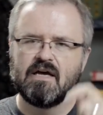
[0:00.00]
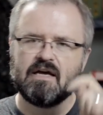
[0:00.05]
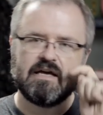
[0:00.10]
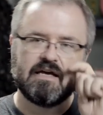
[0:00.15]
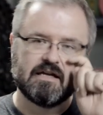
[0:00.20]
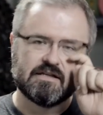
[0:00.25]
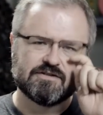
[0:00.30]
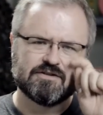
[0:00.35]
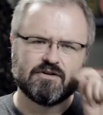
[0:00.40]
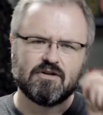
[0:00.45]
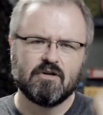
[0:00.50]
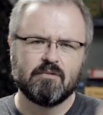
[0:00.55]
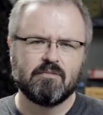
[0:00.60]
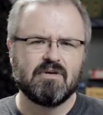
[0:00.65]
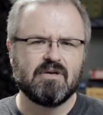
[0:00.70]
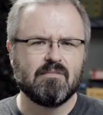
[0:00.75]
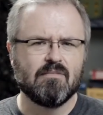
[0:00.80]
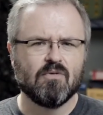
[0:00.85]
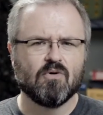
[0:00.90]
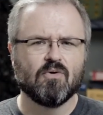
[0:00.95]
It's going to
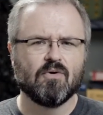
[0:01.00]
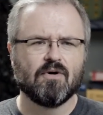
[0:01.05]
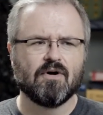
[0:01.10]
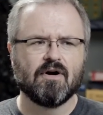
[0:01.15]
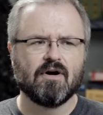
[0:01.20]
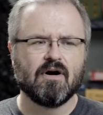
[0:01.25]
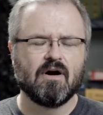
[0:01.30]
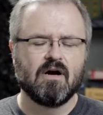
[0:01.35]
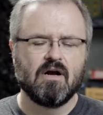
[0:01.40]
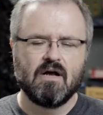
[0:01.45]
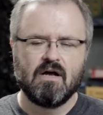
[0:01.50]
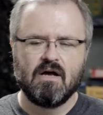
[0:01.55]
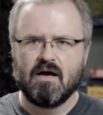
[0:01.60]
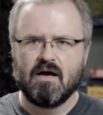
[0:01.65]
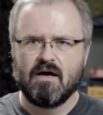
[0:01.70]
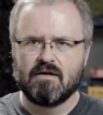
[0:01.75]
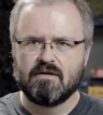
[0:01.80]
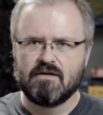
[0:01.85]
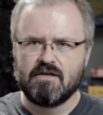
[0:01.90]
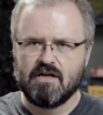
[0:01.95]
be more
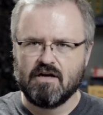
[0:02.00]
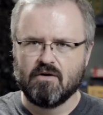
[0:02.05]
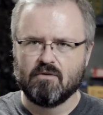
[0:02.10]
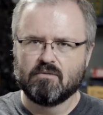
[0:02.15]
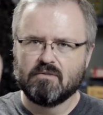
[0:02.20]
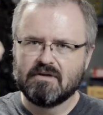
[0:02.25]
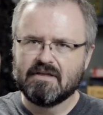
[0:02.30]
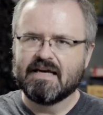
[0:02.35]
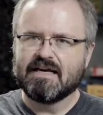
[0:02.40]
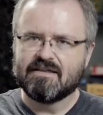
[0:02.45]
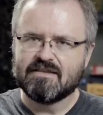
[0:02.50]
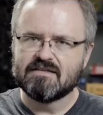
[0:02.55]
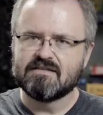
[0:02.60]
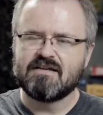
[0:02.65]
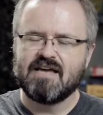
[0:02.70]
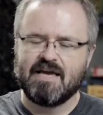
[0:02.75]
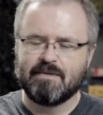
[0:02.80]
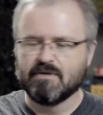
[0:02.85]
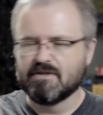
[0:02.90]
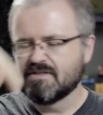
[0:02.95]
you know, like the
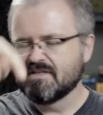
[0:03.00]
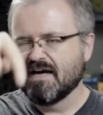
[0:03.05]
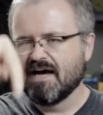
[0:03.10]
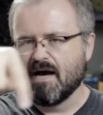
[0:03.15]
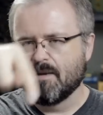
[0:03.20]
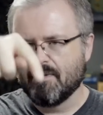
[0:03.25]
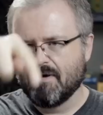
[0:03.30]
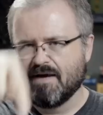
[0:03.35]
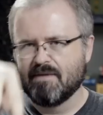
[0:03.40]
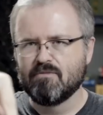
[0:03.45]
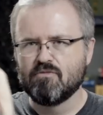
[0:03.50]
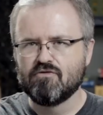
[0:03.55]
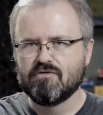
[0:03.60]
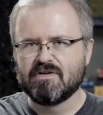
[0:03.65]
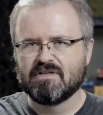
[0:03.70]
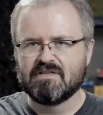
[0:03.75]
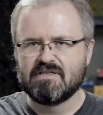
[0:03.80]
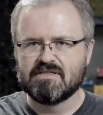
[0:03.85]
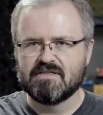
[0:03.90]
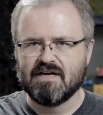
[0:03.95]
tabletop, I'm
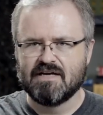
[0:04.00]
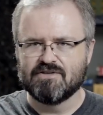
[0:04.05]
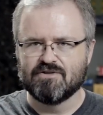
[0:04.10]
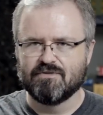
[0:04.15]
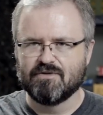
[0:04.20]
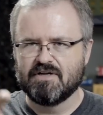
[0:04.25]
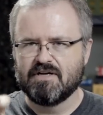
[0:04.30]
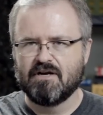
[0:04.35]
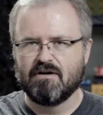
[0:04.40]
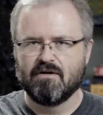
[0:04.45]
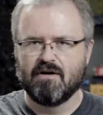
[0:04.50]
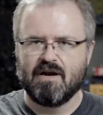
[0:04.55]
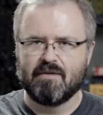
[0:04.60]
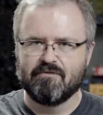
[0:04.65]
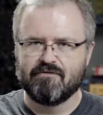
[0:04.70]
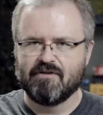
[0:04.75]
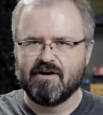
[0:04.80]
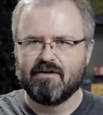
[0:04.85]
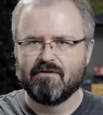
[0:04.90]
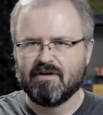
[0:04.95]
moving these guys over here and I'm
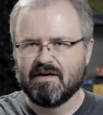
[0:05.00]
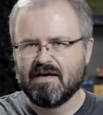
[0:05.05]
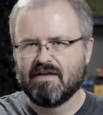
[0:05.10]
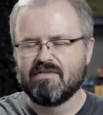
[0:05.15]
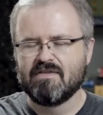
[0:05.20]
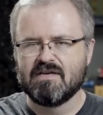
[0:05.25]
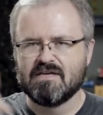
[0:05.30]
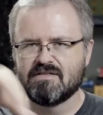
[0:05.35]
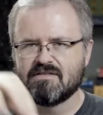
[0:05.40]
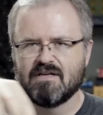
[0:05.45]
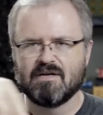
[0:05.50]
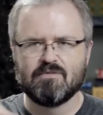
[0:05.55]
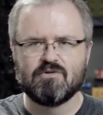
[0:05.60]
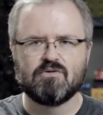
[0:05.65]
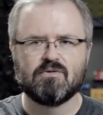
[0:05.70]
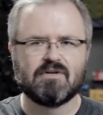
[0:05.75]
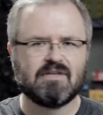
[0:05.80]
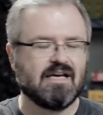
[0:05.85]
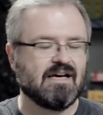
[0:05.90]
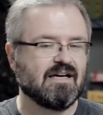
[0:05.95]
firing on this and I'm
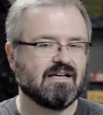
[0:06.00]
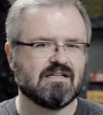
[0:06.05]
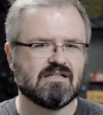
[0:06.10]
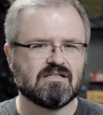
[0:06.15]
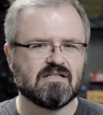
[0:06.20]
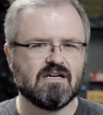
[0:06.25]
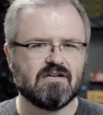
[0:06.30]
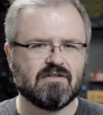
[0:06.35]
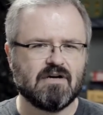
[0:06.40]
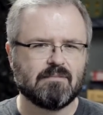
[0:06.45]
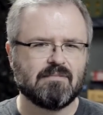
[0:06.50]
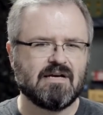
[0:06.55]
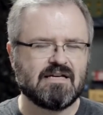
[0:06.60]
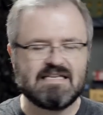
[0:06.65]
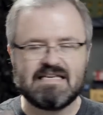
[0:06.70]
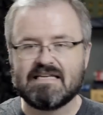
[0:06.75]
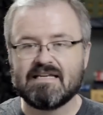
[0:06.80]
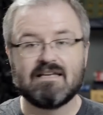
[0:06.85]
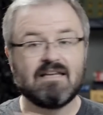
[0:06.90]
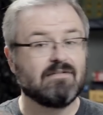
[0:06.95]
doing that kind of stuff. I'm not,
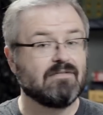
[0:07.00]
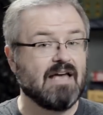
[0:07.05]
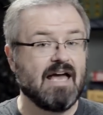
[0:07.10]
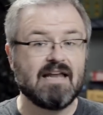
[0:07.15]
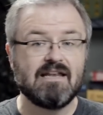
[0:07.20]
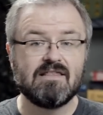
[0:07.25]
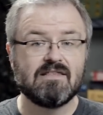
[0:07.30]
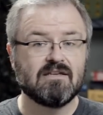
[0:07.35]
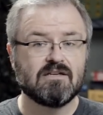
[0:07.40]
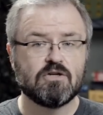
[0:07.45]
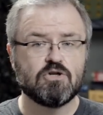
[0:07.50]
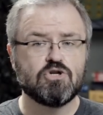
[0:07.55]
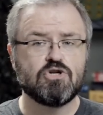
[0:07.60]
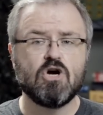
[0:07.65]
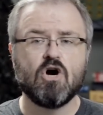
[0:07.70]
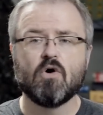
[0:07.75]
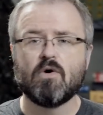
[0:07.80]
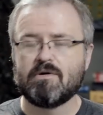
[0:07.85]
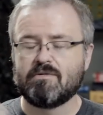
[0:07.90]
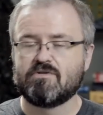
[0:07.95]
he didn't have anything to
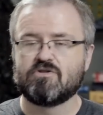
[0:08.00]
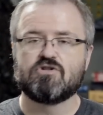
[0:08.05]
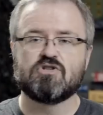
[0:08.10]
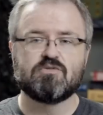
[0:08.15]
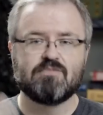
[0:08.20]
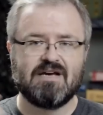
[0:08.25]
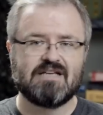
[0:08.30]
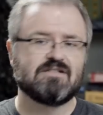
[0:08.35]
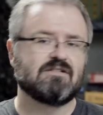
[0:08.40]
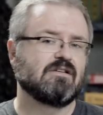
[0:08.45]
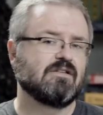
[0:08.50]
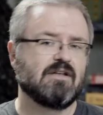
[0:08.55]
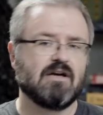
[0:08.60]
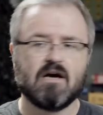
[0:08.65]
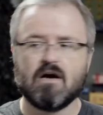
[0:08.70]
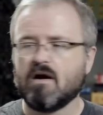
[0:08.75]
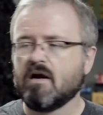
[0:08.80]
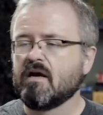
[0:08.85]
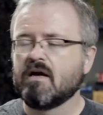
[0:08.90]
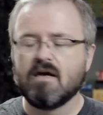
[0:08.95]
show. He was just basically
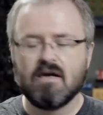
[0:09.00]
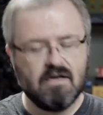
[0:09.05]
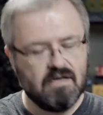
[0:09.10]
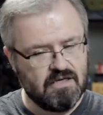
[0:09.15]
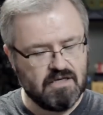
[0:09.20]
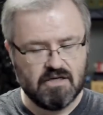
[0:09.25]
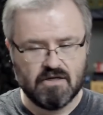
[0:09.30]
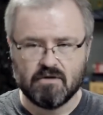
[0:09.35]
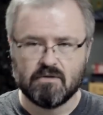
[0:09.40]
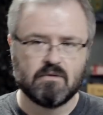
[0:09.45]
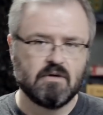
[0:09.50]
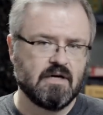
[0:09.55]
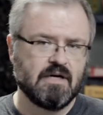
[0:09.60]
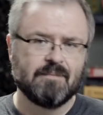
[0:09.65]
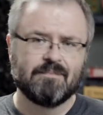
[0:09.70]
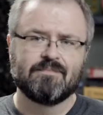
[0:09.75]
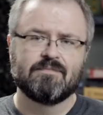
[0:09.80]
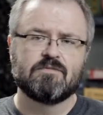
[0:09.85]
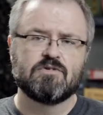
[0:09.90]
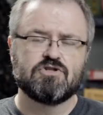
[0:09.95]
there, you know,
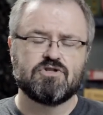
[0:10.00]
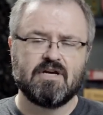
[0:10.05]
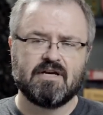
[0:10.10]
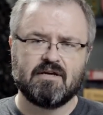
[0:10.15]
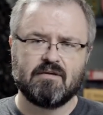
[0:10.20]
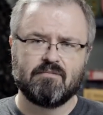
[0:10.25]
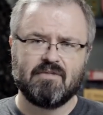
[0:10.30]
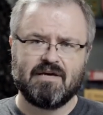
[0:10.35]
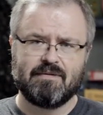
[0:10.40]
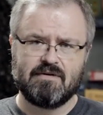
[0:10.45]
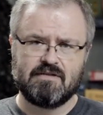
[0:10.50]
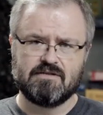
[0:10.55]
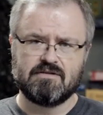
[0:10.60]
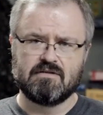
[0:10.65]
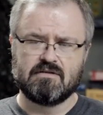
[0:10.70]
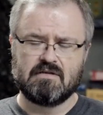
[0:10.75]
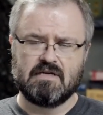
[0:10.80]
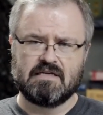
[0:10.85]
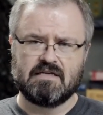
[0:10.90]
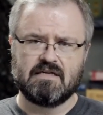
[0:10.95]
shaking babies
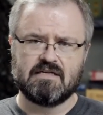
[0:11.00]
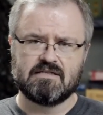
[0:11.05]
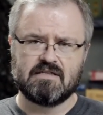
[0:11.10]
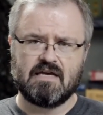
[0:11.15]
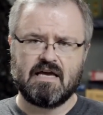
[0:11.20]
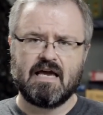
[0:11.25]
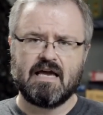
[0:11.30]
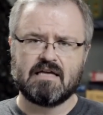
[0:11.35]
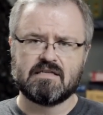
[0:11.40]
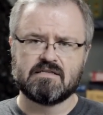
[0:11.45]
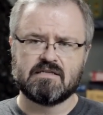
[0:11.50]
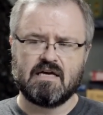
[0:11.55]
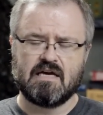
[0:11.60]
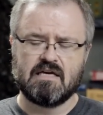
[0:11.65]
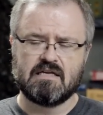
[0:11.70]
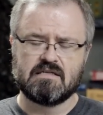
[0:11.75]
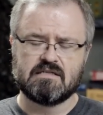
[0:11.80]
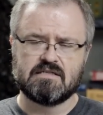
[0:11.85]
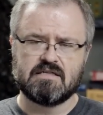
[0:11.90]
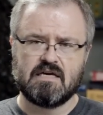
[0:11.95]
and, and kissing hands
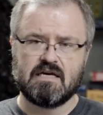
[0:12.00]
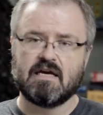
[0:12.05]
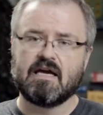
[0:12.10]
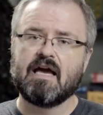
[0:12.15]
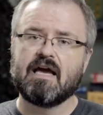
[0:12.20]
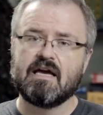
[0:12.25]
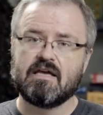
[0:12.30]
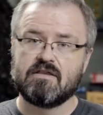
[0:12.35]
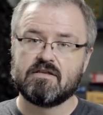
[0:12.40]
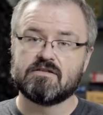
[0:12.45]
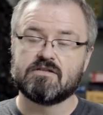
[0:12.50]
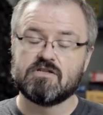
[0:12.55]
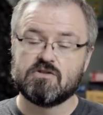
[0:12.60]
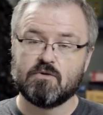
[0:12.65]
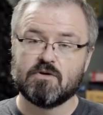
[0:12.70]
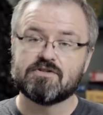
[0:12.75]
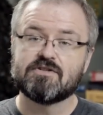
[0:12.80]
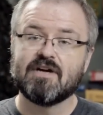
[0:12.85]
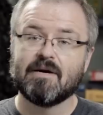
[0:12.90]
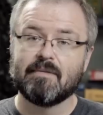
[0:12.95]
and saying, hey, this is
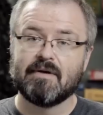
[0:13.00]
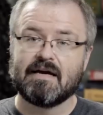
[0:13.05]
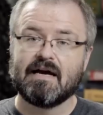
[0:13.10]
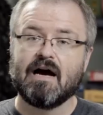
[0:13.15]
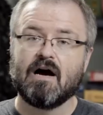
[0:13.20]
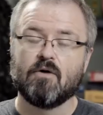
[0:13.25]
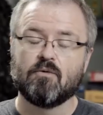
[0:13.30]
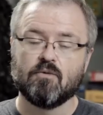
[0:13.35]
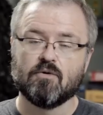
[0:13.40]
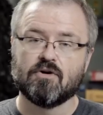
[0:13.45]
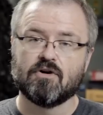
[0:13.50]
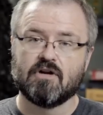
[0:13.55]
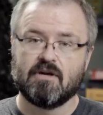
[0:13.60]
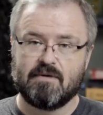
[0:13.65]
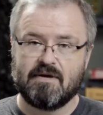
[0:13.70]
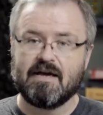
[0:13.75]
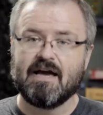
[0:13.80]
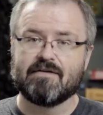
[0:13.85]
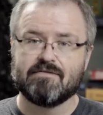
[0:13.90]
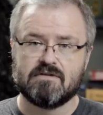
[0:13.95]
what's coming out. We're going to
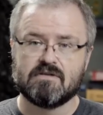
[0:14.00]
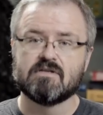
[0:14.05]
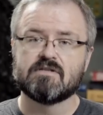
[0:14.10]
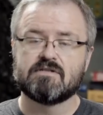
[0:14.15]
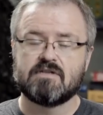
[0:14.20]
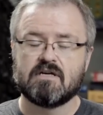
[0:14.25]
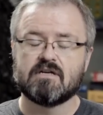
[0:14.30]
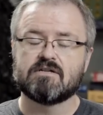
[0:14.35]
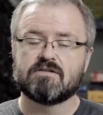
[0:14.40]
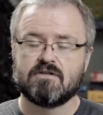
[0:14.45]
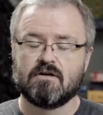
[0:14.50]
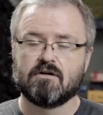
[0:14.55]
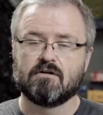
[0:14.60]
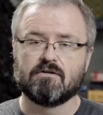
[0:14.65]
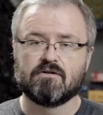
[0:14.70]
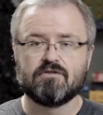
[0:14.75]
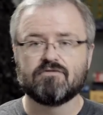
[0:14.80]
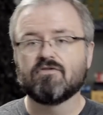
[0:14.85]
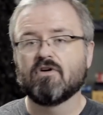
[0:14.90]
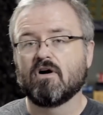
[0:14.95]
be having this Kickstarter
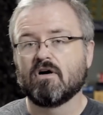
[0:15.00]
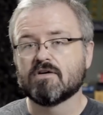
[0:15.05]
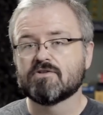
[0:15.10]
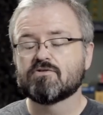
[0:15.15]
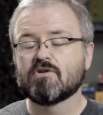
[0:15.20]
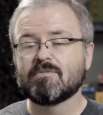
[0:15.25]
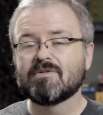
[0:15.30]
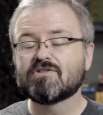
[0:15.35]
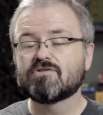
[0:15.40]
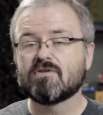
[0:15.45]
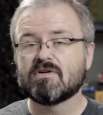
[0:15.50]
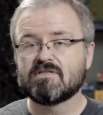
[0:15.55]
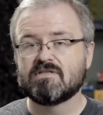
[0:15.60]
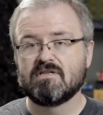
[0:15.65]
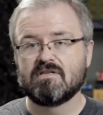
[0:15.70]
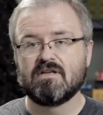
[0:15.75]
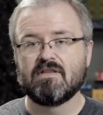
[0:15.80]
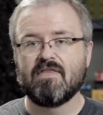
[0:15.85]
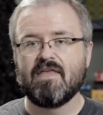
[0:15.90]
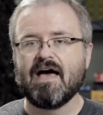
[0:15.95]
in the fall. So I'm
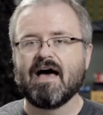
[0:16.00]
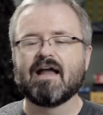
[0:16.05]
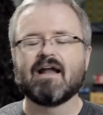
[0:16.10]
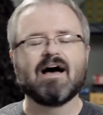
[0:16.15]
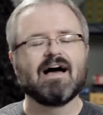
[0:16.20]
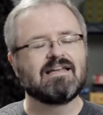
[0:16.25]
interested in that.